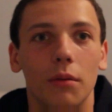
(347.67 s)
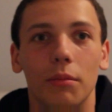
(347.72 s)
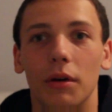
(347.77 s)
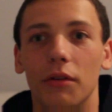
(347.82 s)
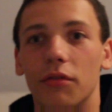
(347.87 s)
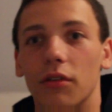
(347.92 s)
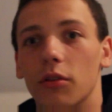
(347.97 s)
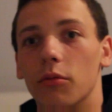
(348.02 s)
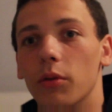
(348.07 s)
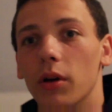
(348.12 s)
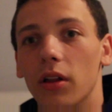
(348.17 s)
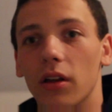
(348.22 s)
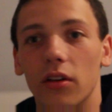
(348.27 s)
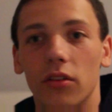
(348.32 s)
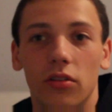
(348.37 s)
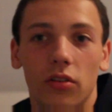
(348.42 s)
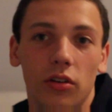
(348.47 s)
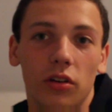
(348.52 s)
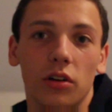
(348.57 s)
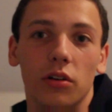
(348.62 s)
My friend Will
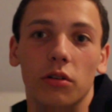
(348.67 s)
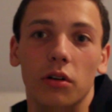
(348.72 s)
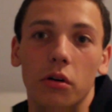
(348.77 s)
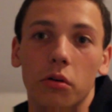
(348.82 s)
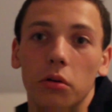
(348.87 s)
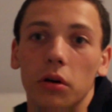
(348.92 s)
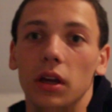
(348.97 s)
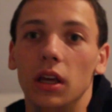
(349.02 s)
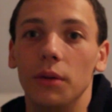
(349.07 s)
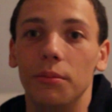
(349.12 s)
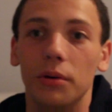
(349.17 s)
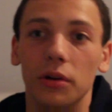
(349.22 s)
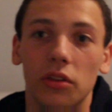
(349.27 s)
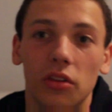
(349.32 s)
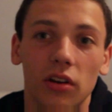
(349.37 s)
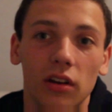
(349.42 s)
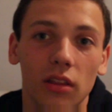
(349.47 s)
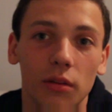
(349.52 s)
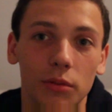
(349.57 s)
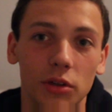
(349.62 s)
has €1. He
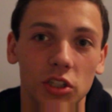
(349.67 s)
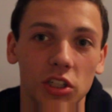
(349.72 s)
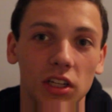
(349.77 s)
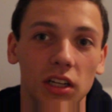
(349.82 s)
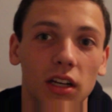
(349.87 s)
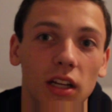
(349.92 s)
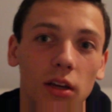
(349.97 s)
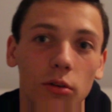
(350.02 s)
puts it in the machine.